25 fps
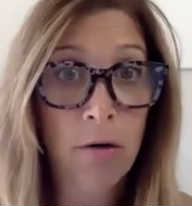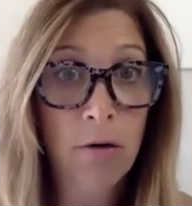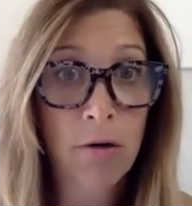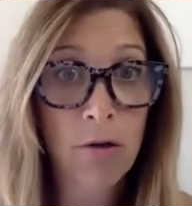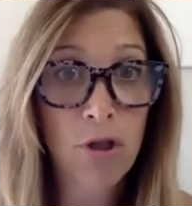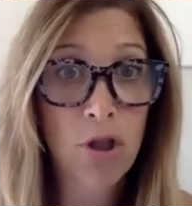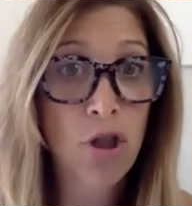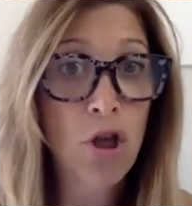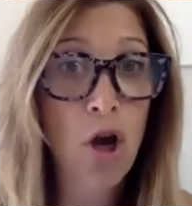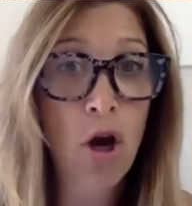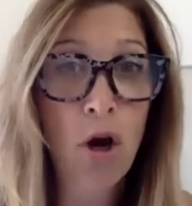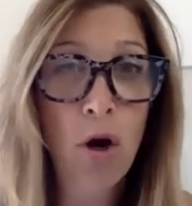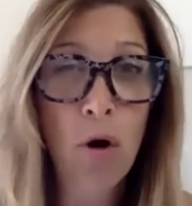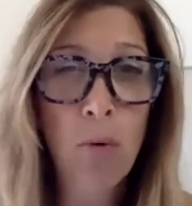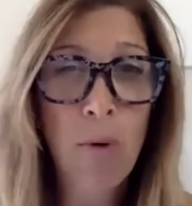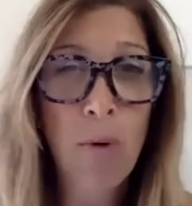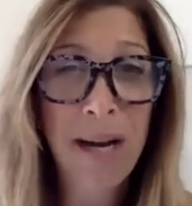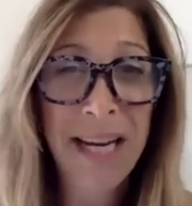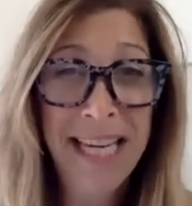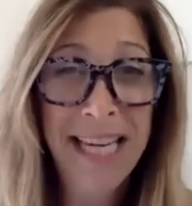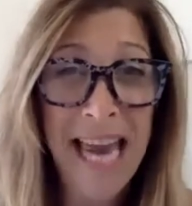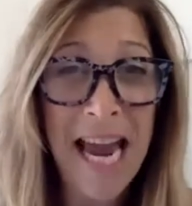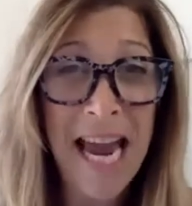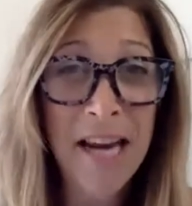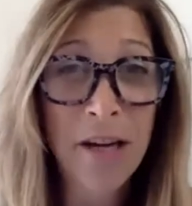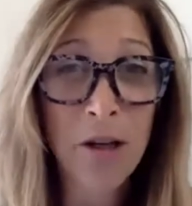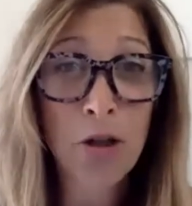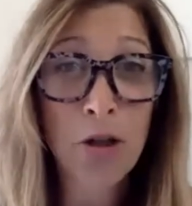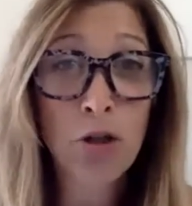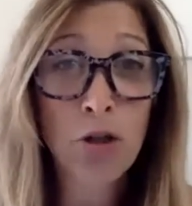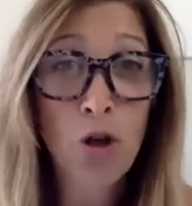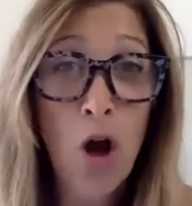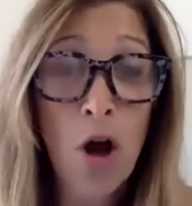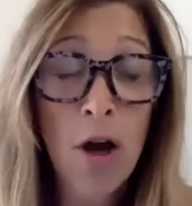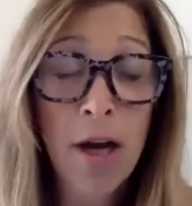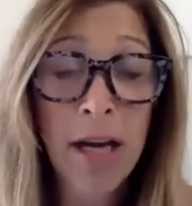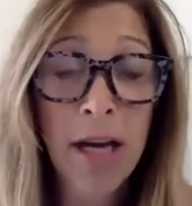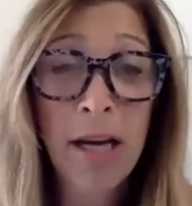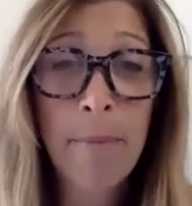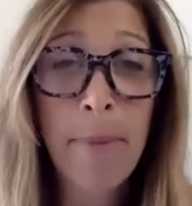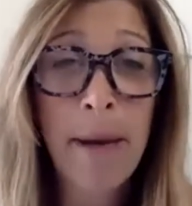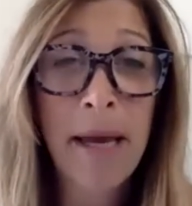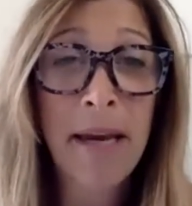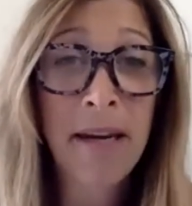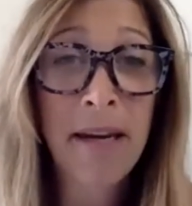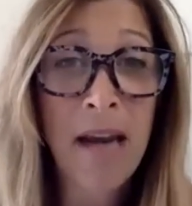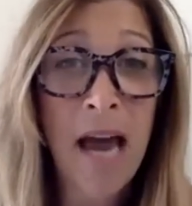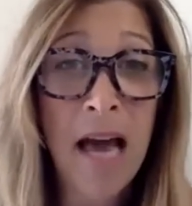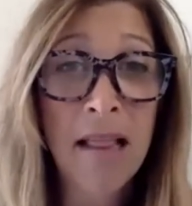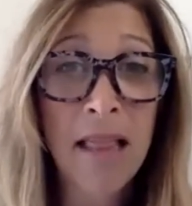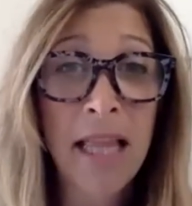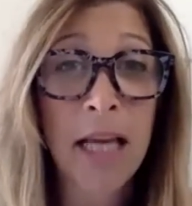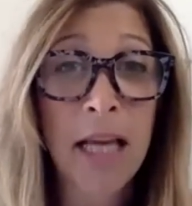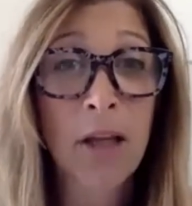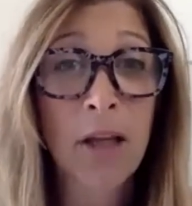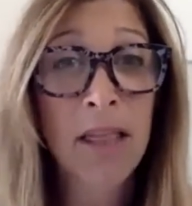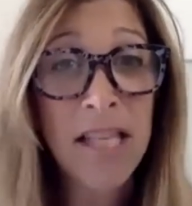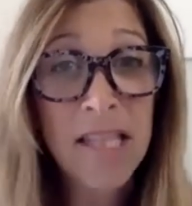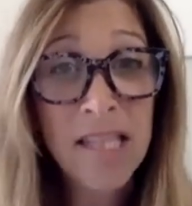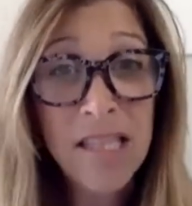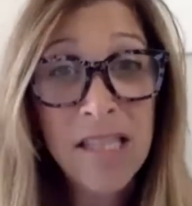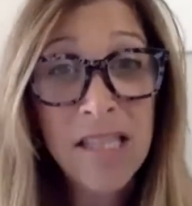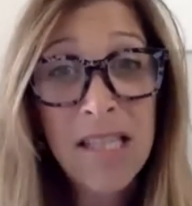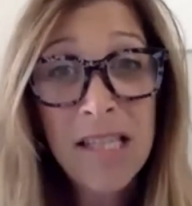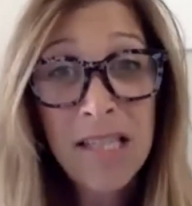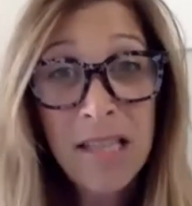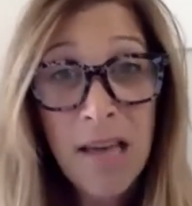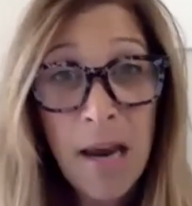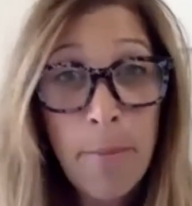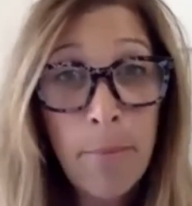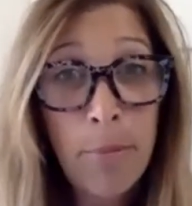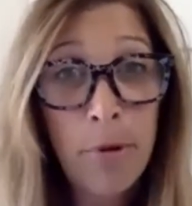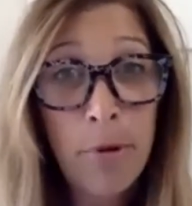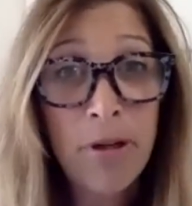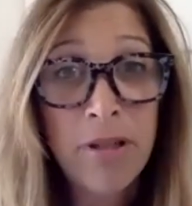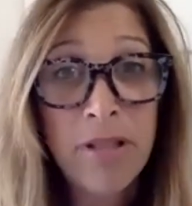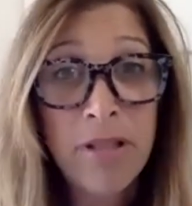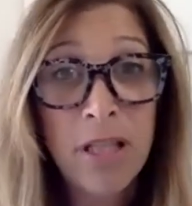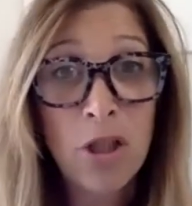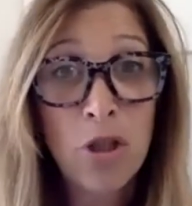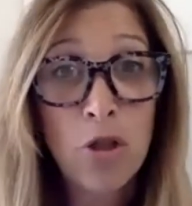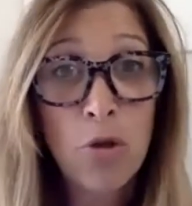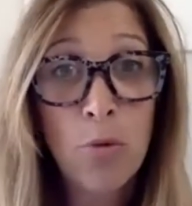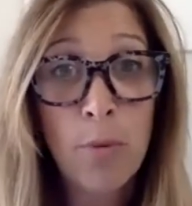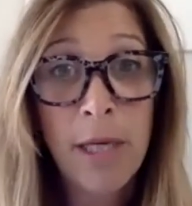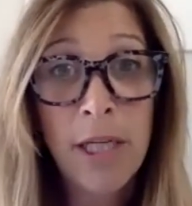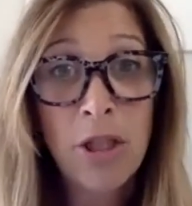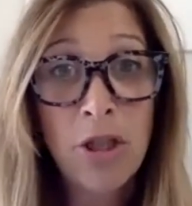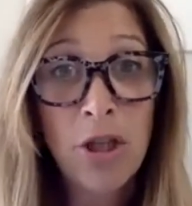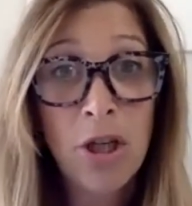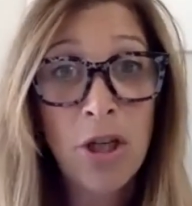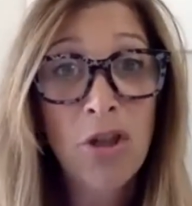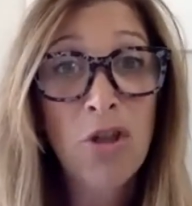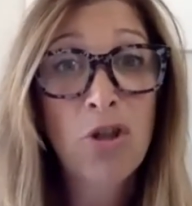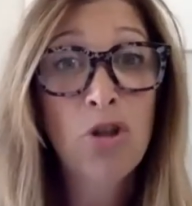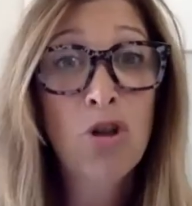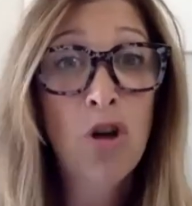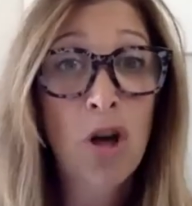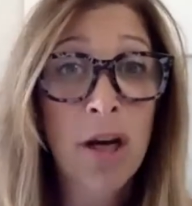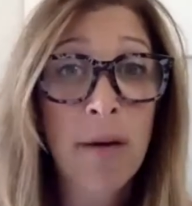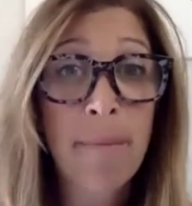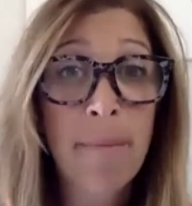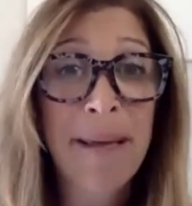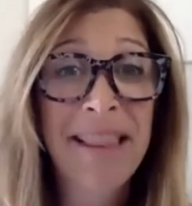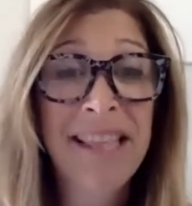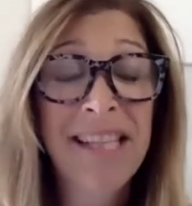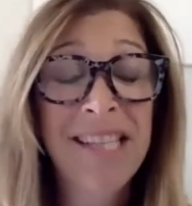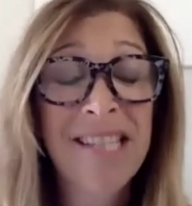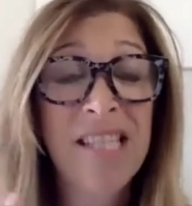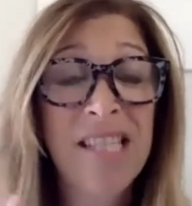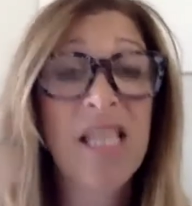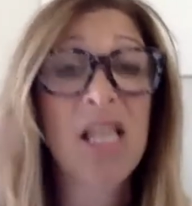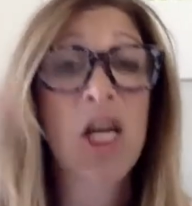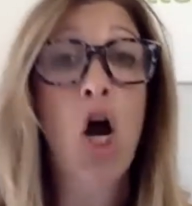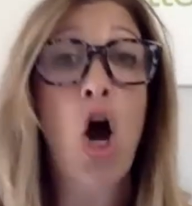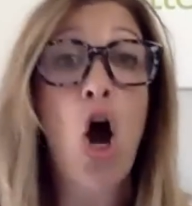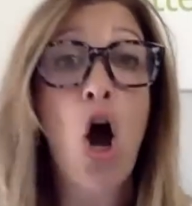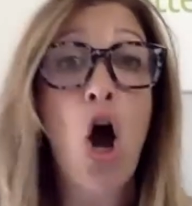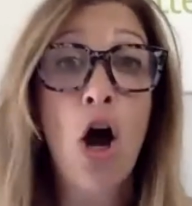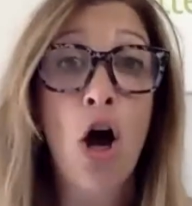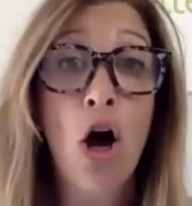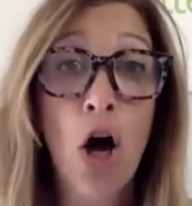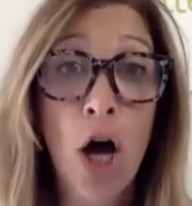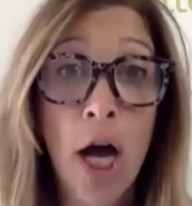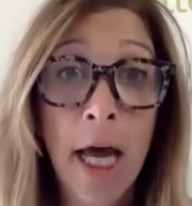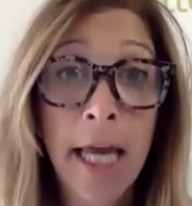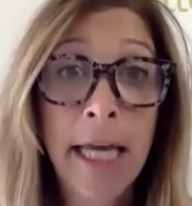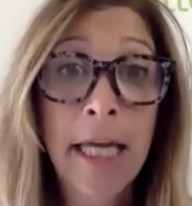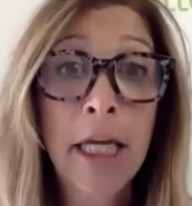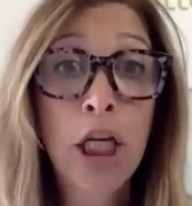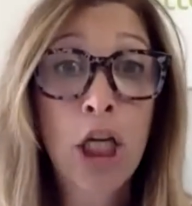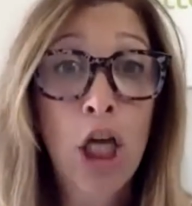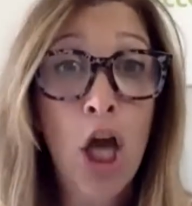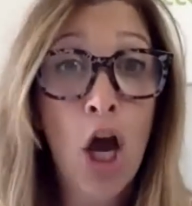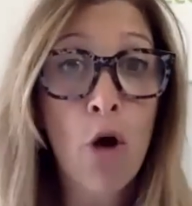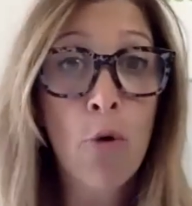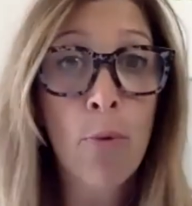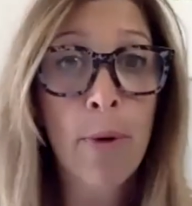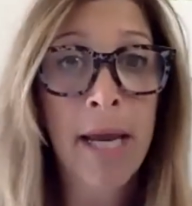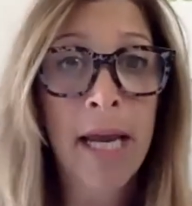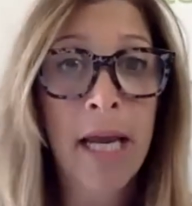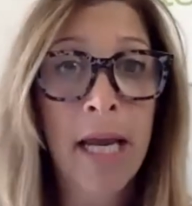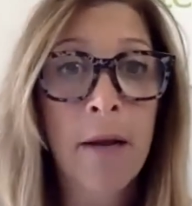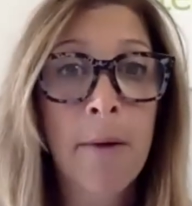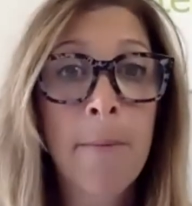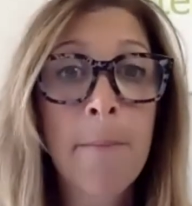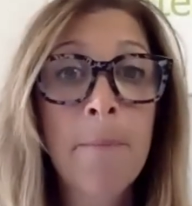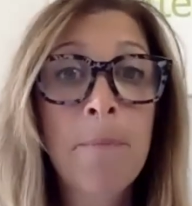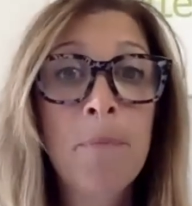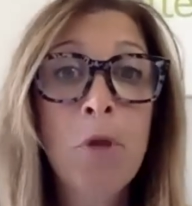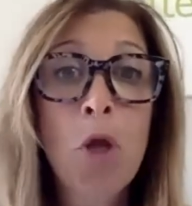So again, you're talking about not like this is a temporary situation. You're talking about this is an ongoing,